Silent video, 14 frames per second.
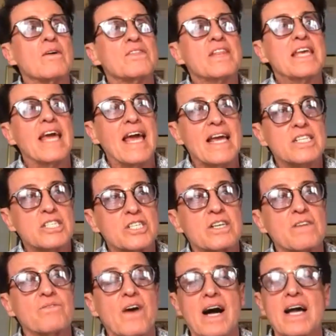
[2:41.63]
The
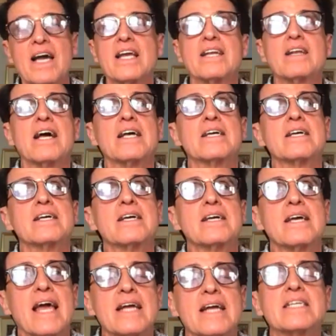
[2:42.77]
age-defying
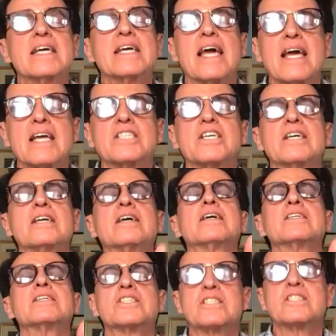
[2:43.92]
anti-aging
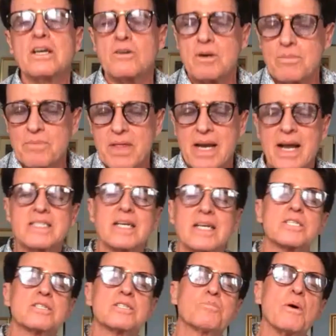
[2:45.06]
serum that I
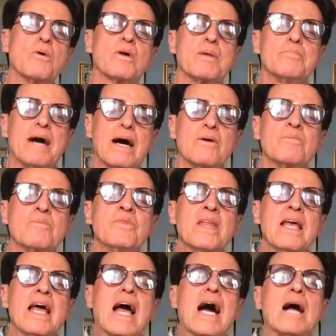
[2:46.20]
just spoke about
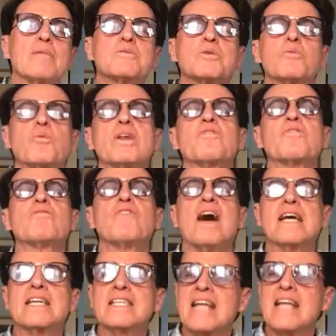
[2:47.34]
helps with
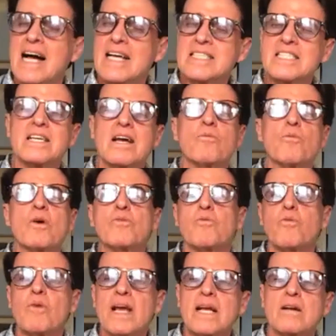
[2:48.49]
fine lines, with
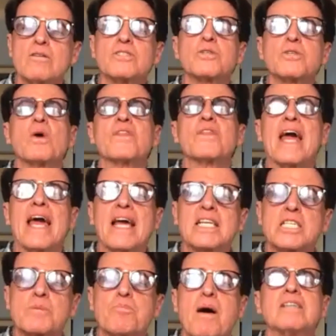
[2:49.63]
wrinkles, with age
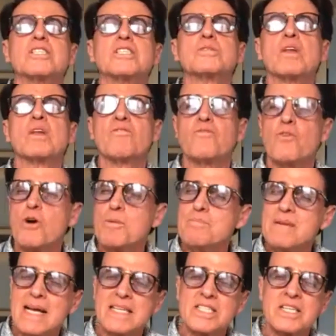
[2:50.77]
spots, with
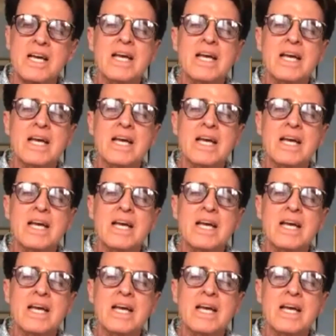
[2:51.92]
firmness,